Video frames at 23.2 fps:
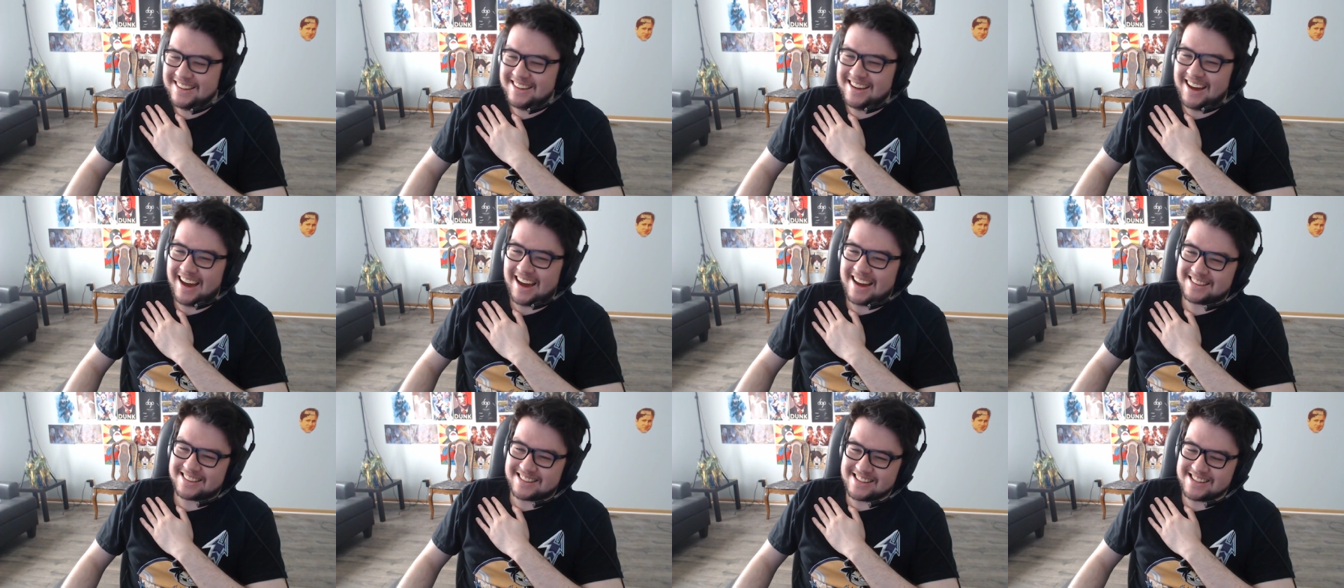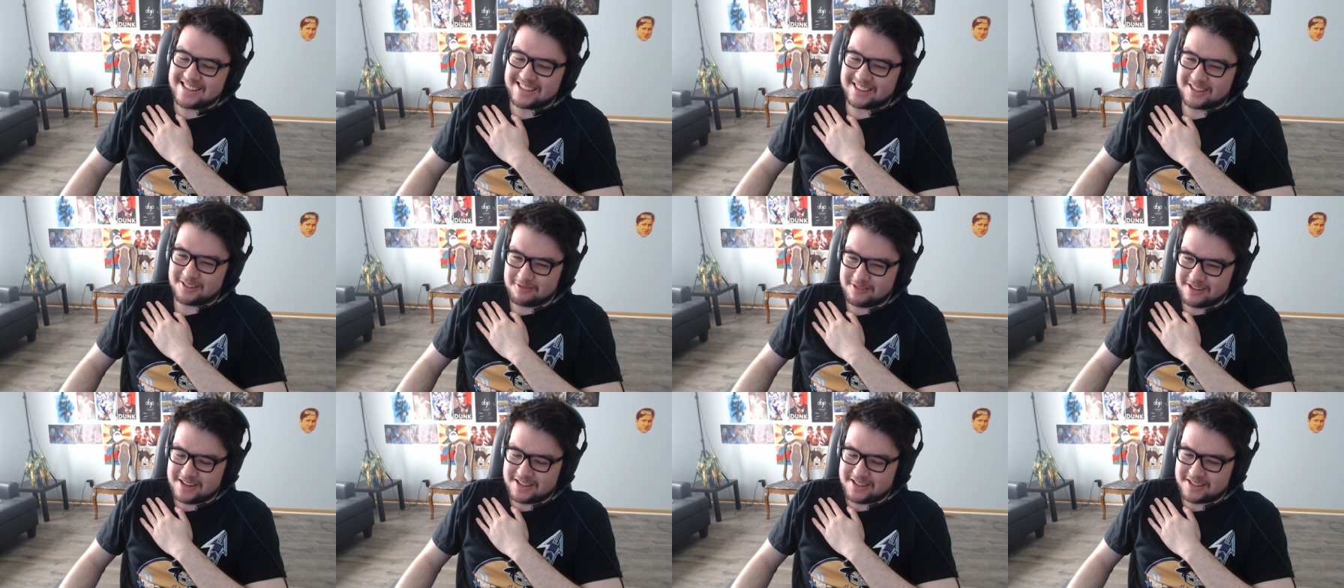I think the
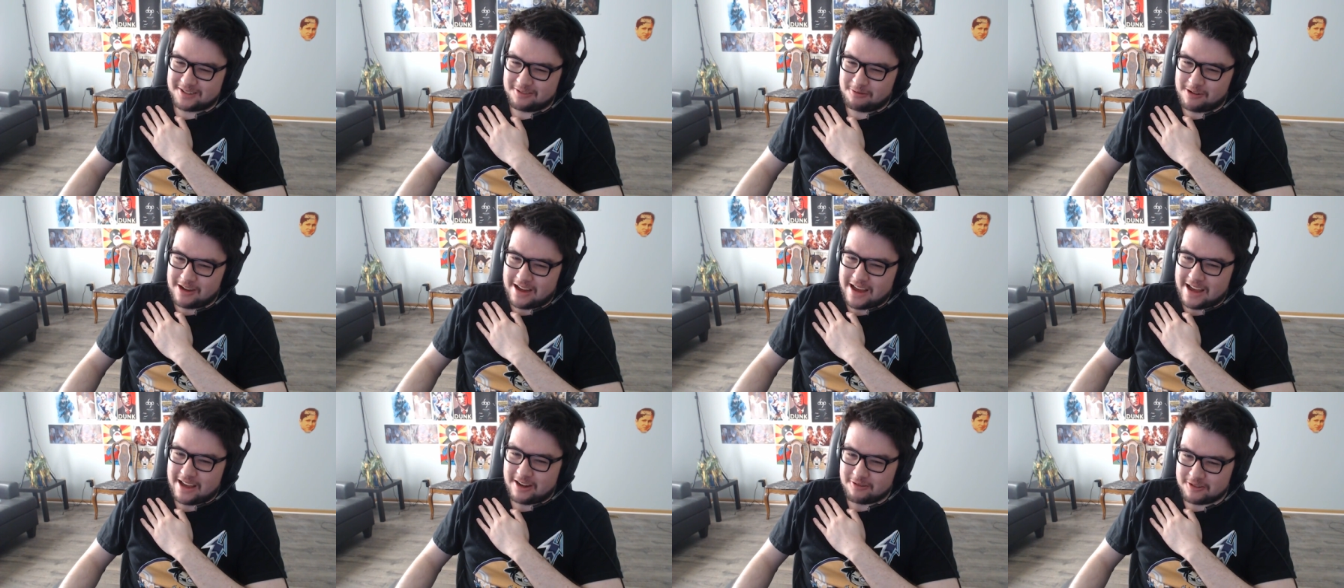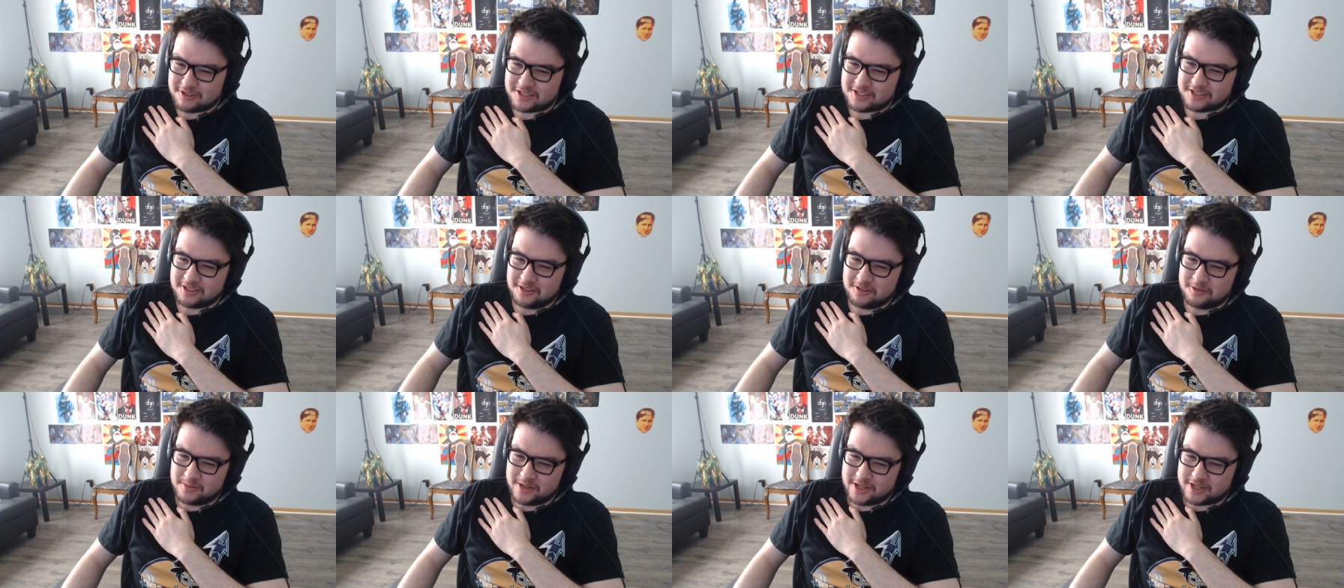reason why it was
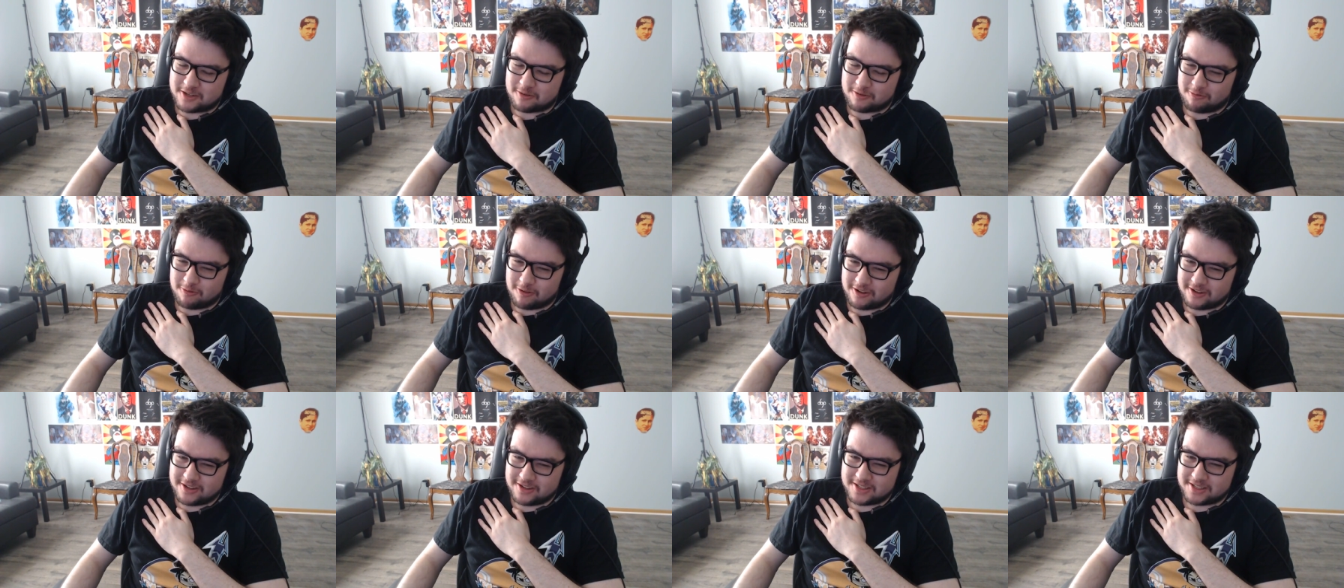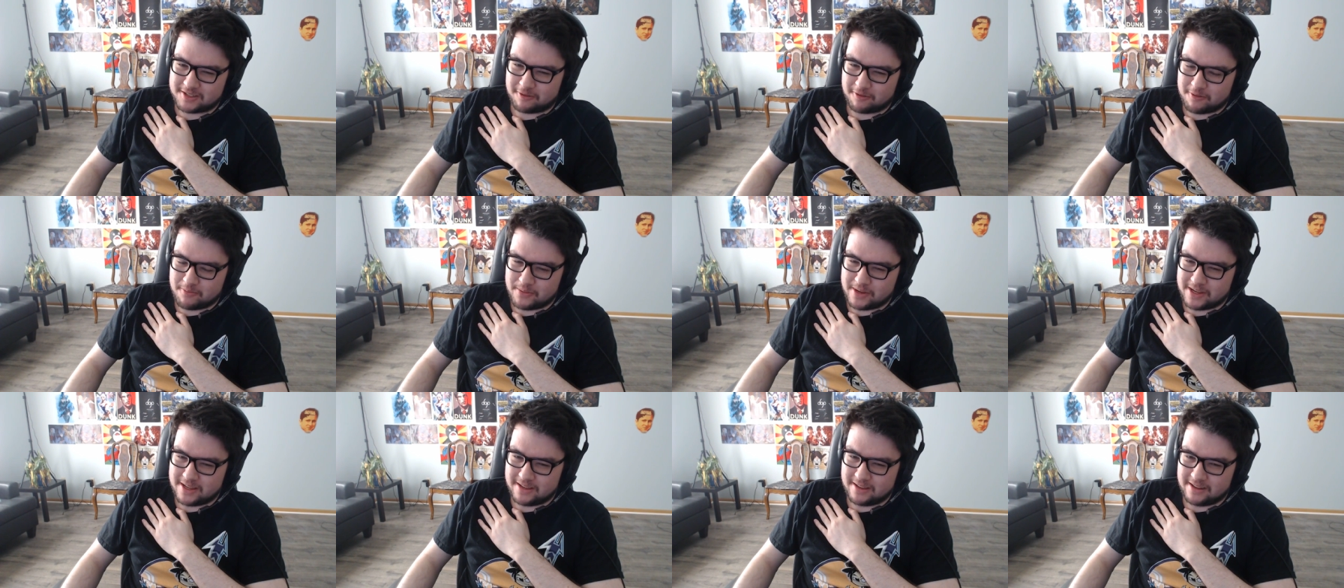so much worse for
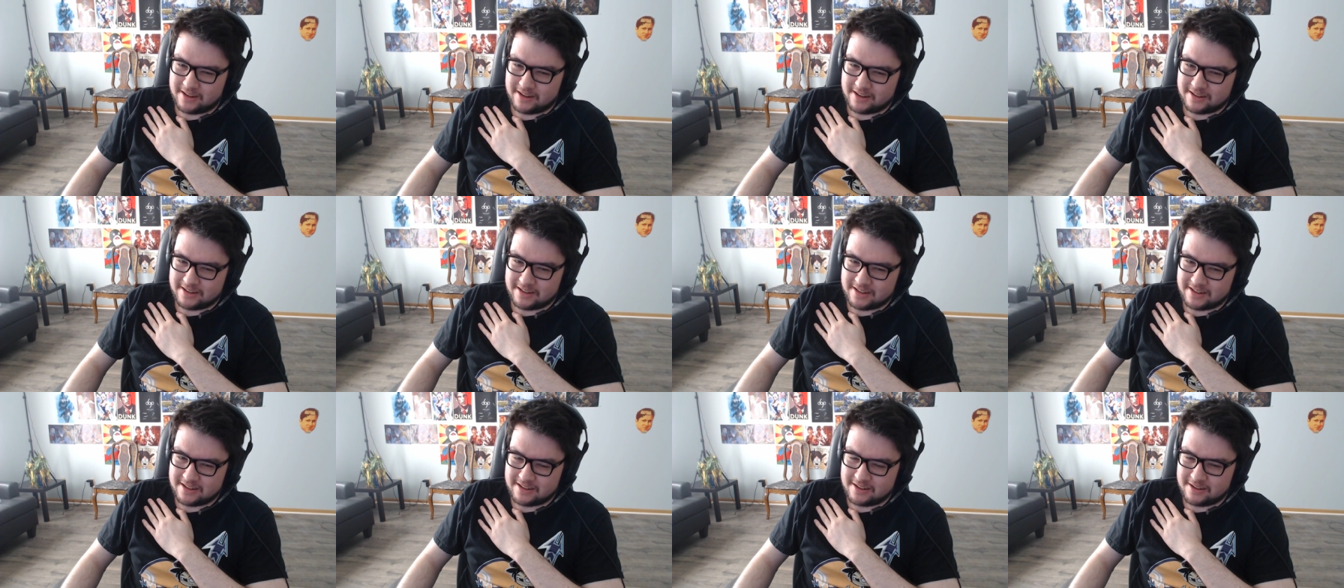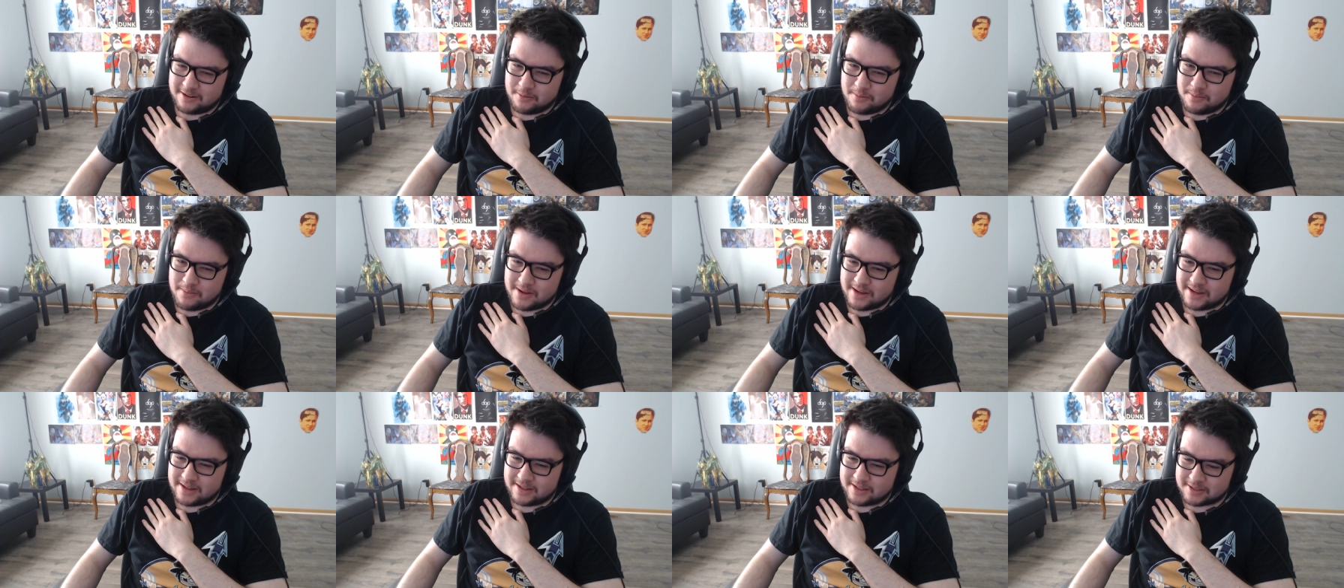me than it needed to
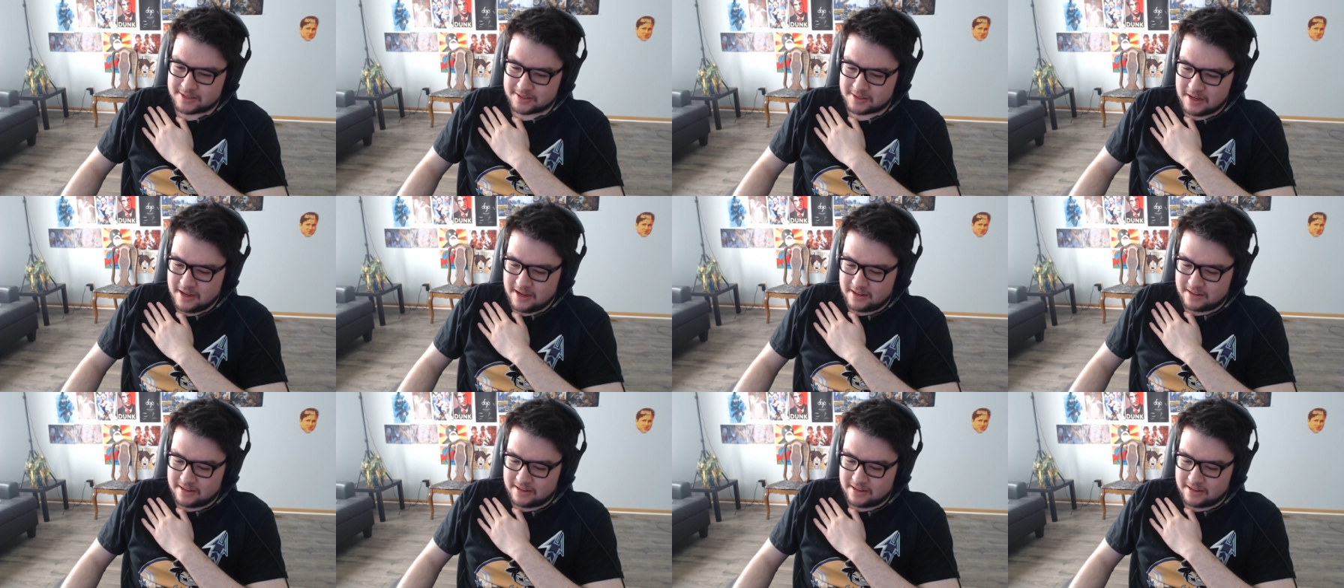be is